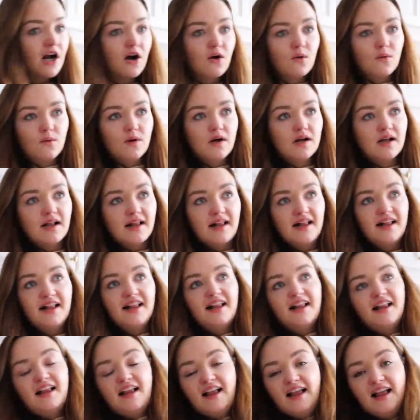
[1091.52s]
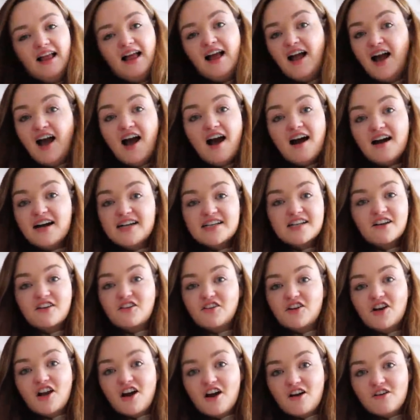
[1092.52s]
So I
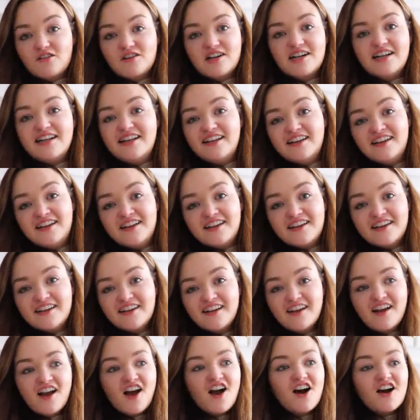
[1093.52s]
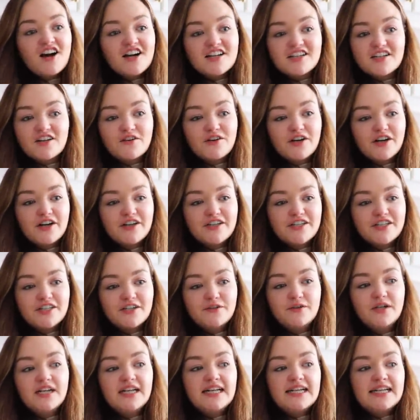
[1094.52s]
don't know. I don't know what I'm gonna
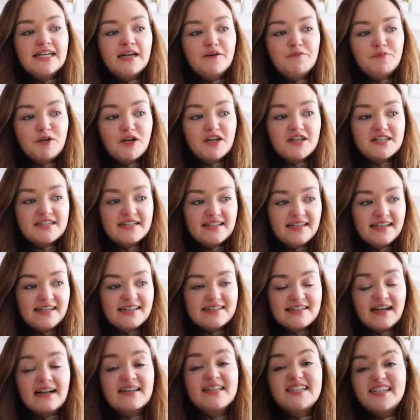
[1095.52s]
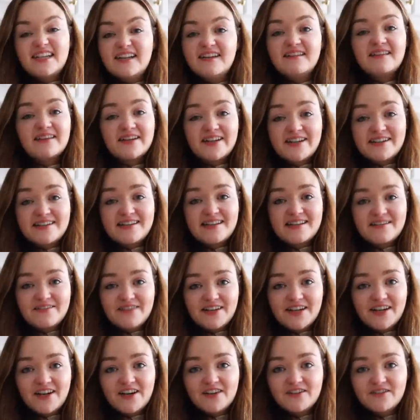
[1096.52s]
do. Now, Blondie is actually in Thursday's
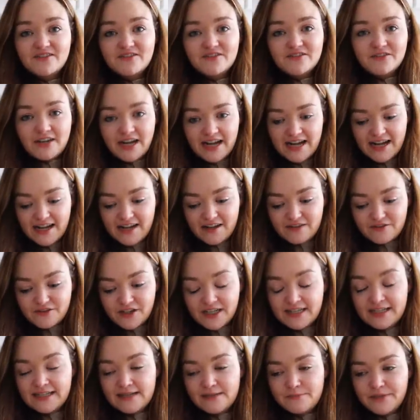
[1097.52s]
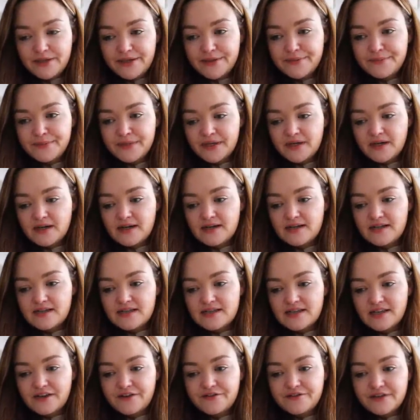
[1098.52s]
video for a little bit
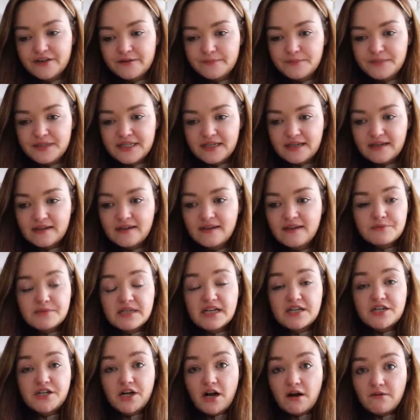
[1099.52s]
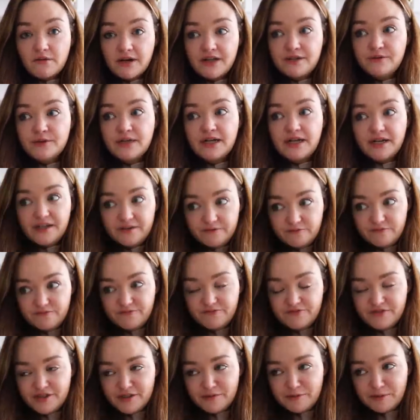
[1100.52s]
because I filmed it. She was actually all right when I
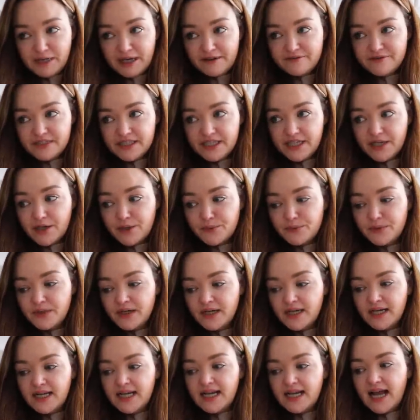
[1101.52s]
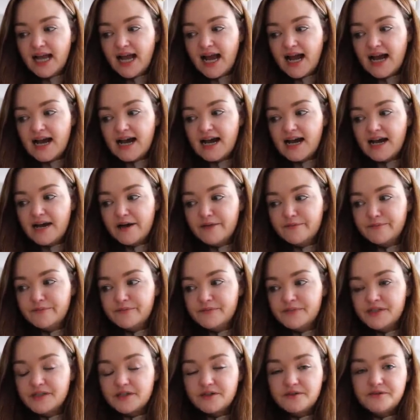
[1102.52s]
filmed that video.
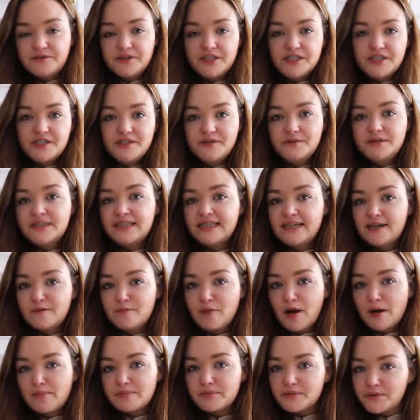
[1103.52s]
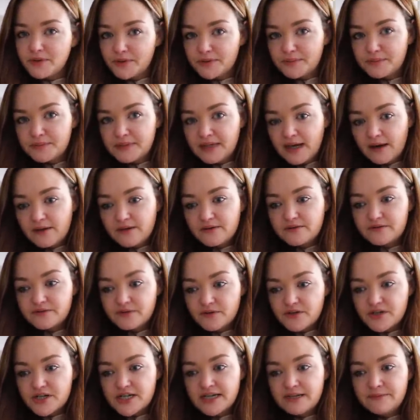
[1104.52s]
So if you do see her popping up, that
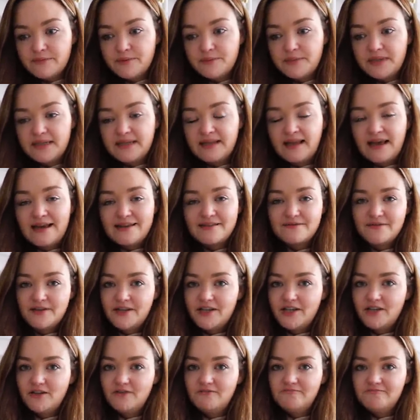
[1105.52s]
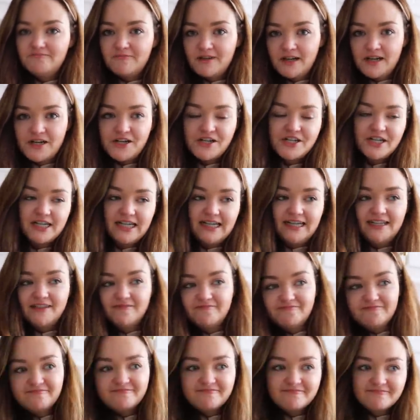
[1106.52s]
unfortunately will be the last video where
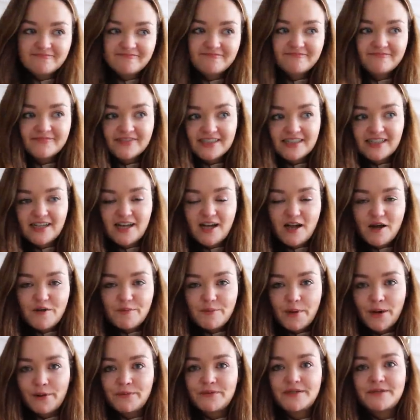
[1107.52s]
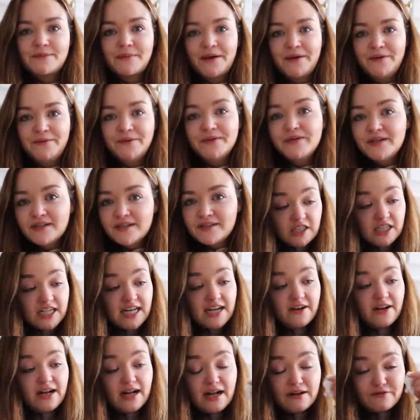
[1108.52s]
she pokes about. So
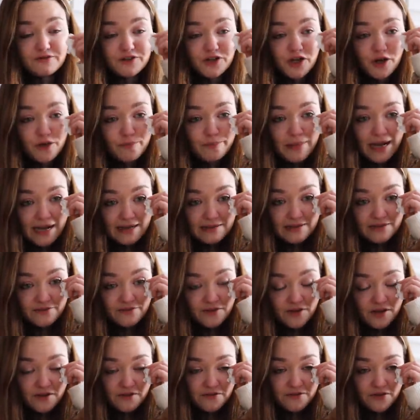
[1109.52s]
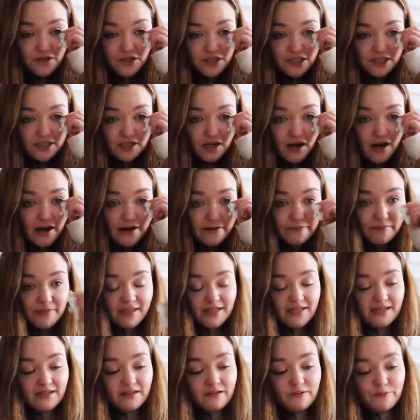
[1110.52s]
now I have no pets for the first time
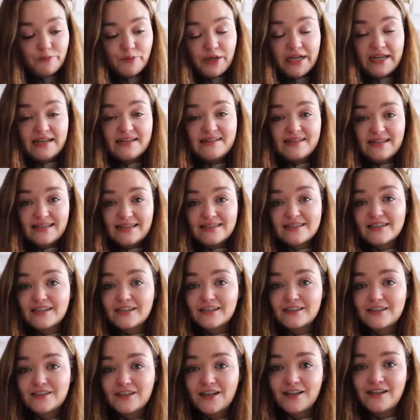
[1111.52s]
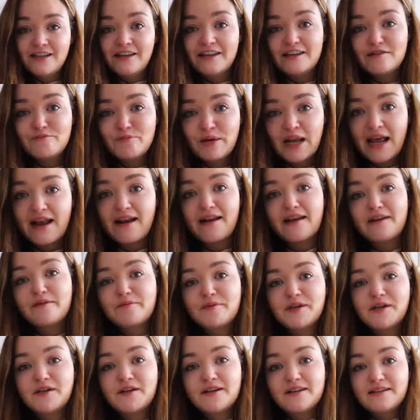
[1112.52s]
in my existence on this planet
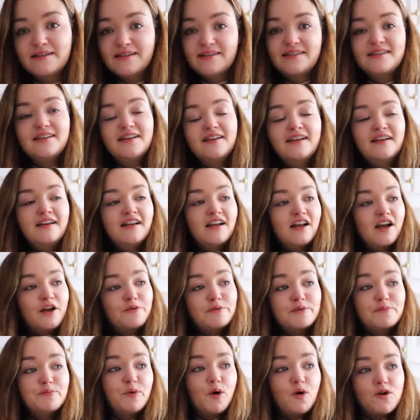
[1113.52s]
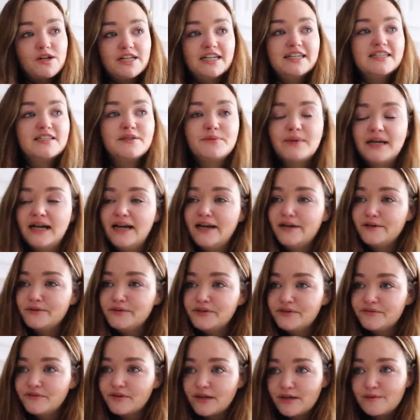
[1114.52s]
because I was born into a
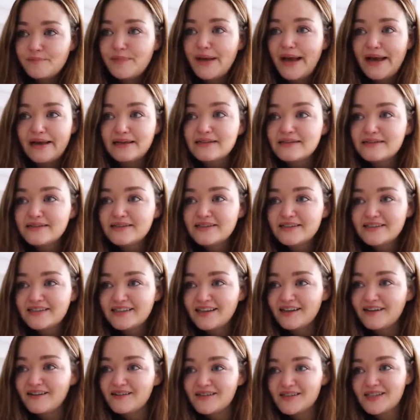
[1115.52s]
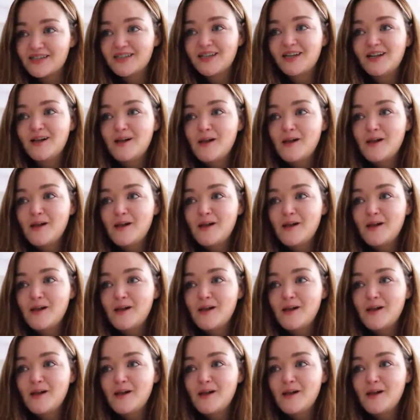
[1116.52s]
house full of pets and